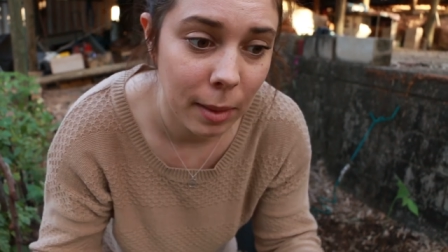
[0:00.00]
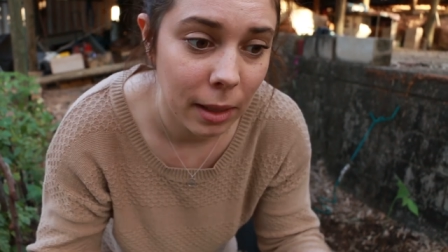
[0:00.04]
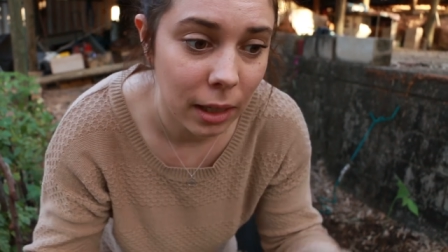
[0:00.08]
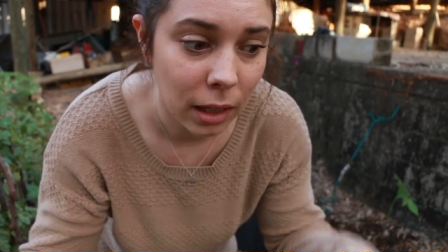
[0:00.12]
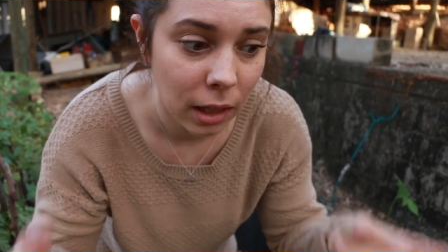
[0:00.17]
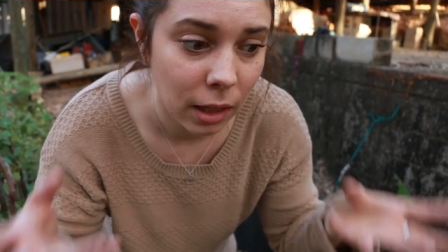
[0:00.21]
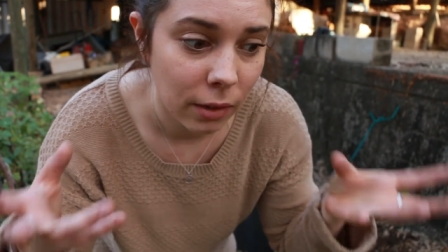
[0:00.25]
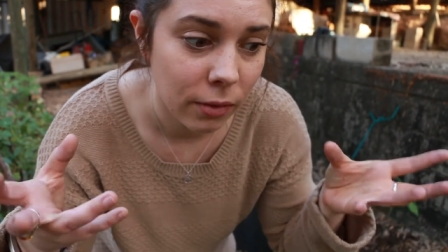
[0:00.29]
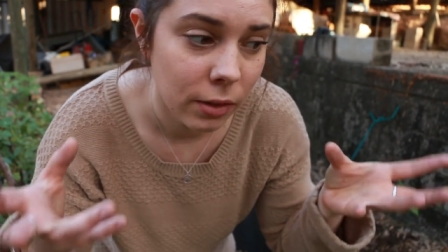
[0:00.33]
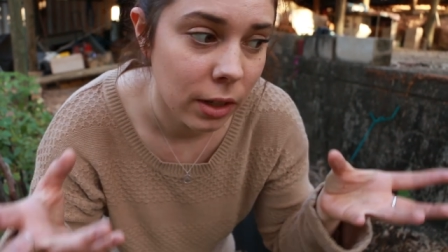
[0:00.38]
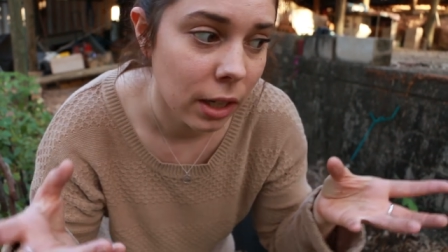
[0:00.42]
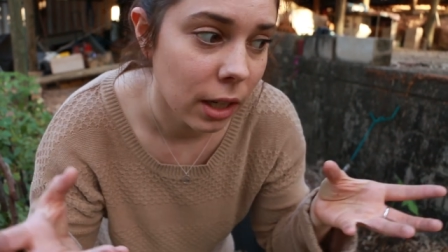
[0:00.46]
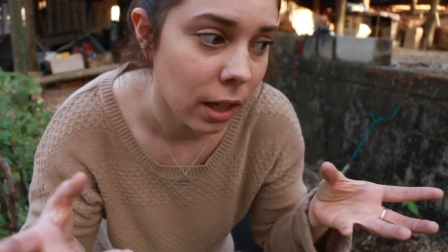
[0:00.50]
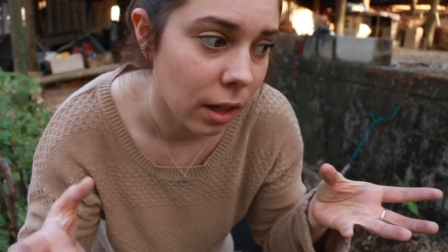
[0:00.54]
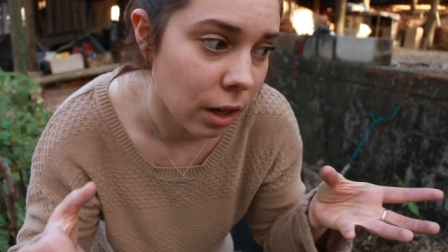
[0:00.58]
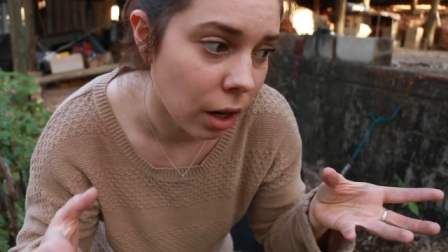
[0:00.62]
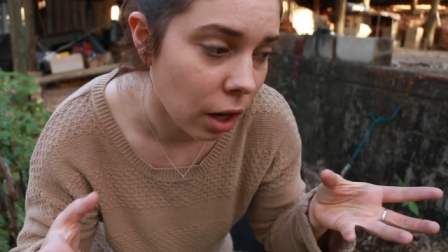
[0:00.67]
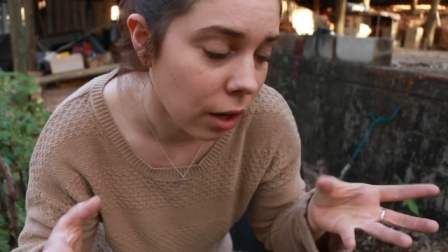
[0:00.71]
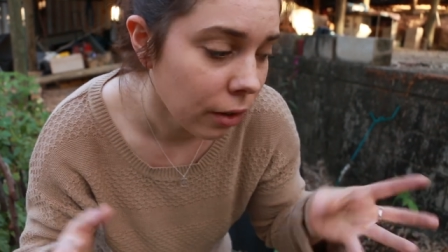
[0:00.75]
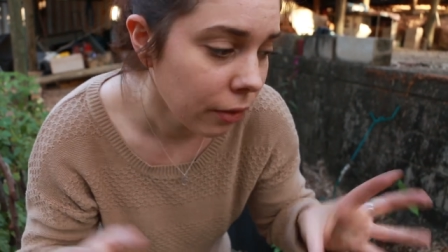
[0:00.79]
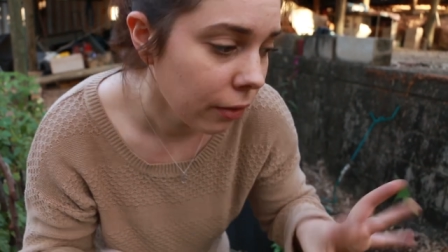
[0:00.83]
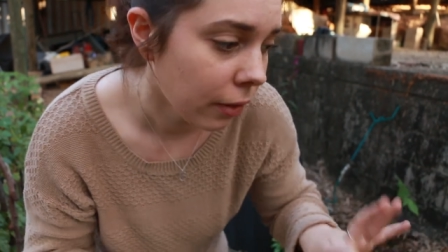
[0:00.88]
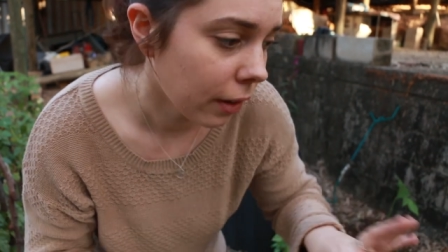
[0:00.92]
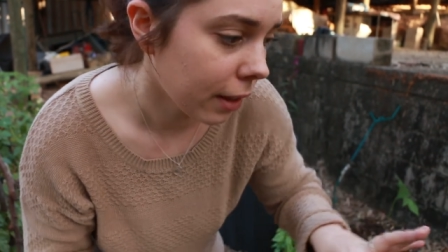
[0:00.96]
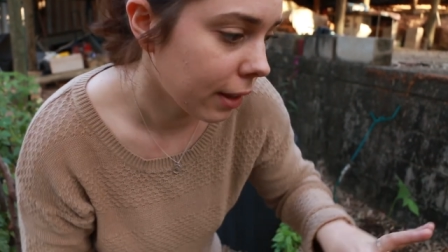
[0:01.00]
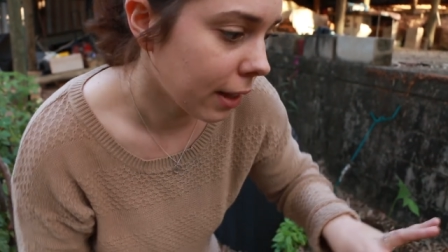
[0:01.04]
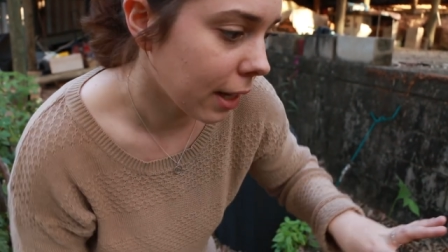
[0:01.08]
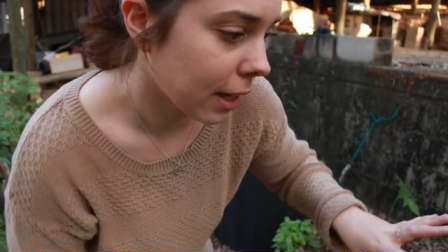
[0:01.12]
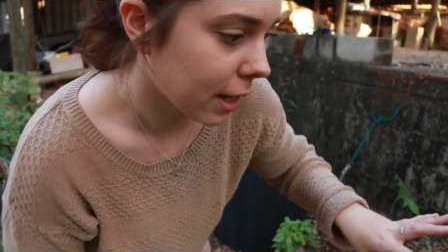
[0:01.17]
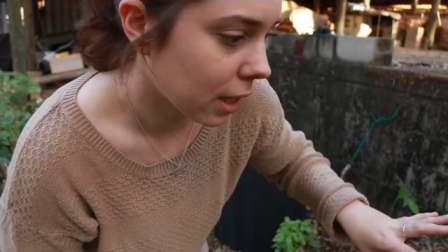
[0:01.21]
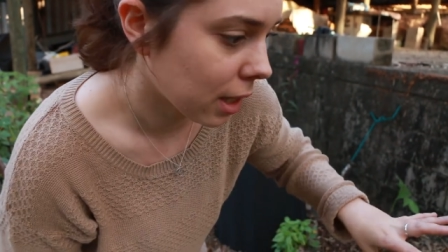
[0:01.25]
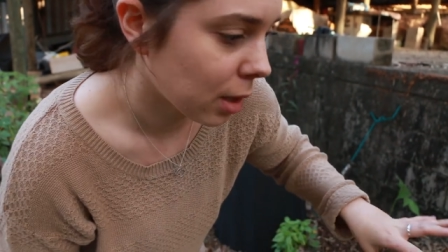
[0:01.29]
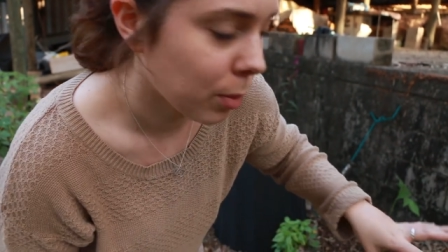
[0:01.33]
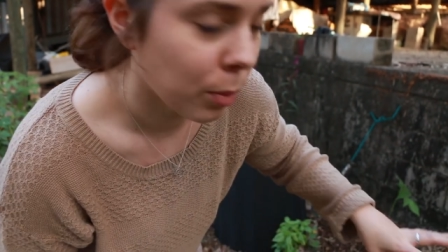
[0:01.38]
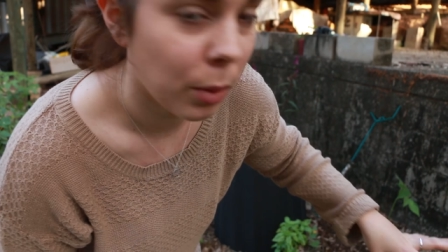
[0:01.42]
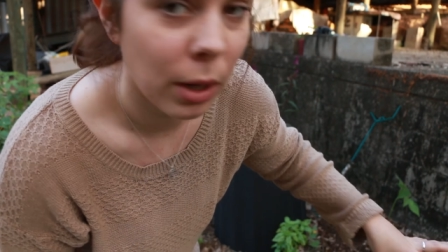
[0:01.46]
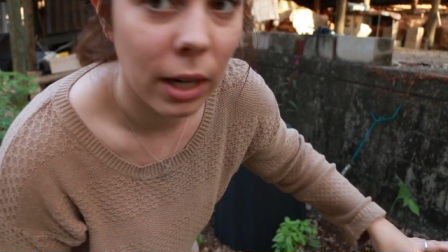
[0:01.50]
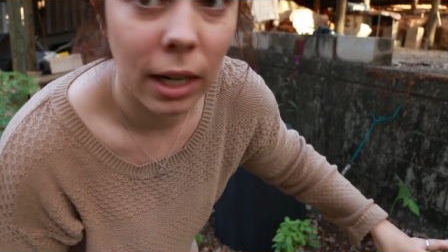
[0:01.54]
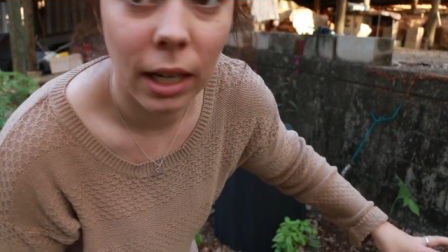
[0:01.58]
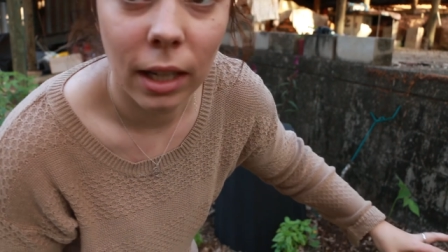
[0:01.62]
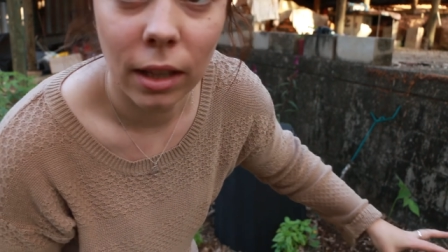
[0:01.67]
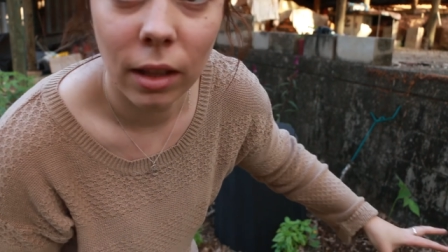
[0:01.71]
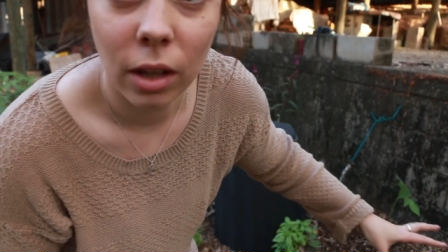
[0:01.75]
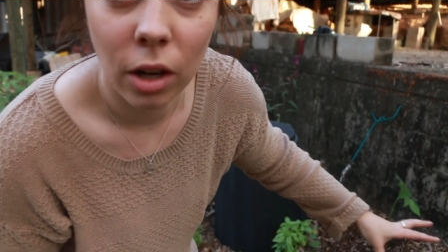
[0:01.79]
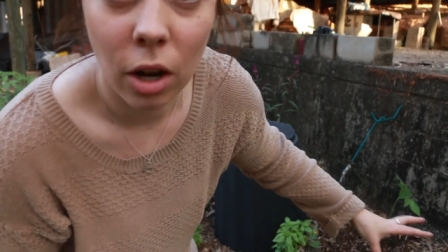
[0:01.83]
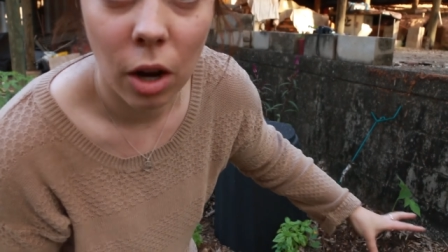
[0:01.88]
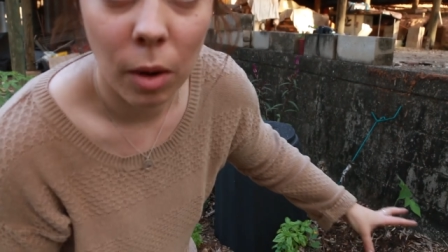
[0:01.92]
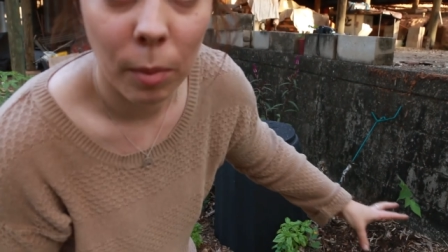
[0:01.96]
be lifting it off and then
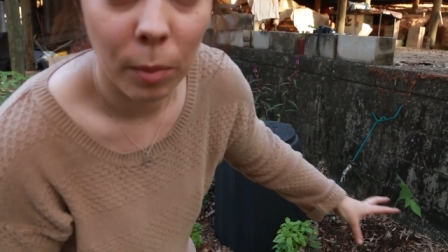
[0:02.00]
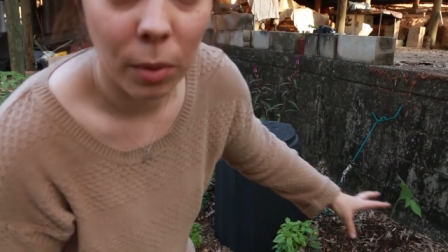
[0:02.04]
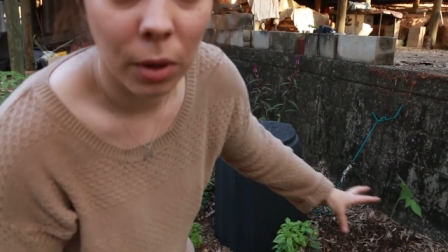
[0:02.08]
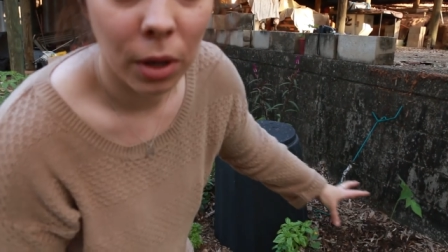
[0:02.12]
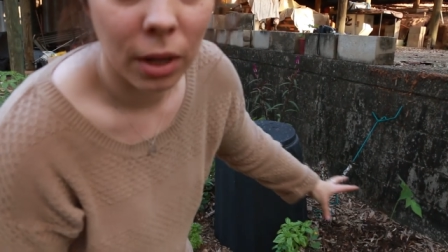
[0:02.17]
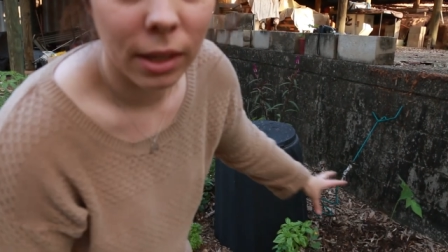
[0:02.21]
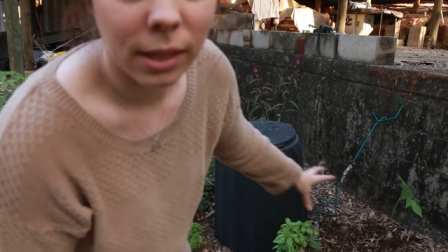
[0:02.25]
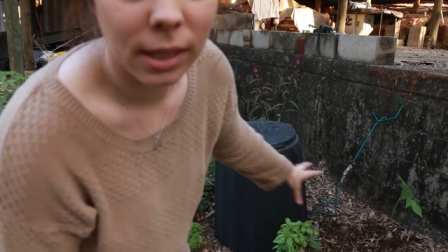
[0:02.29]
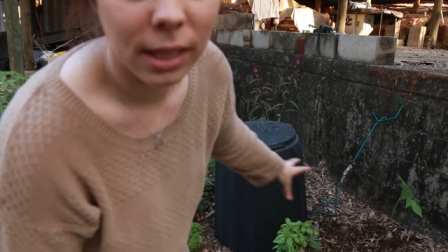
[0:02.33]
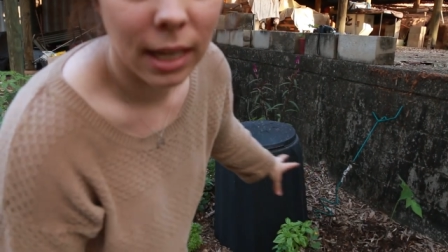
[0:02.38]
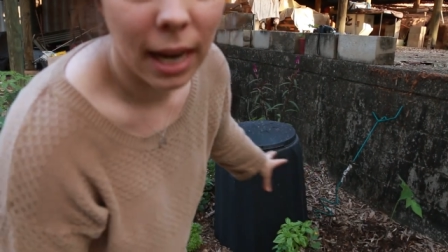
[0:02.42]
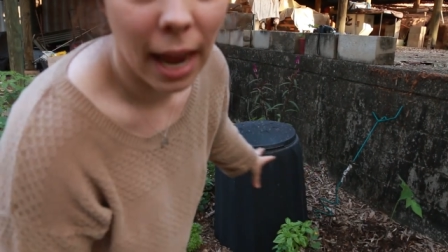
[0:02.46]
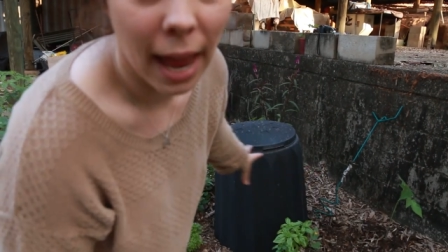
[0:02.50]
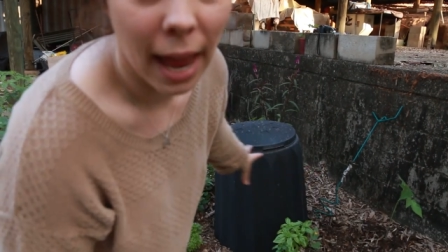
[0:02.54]
spreading the compost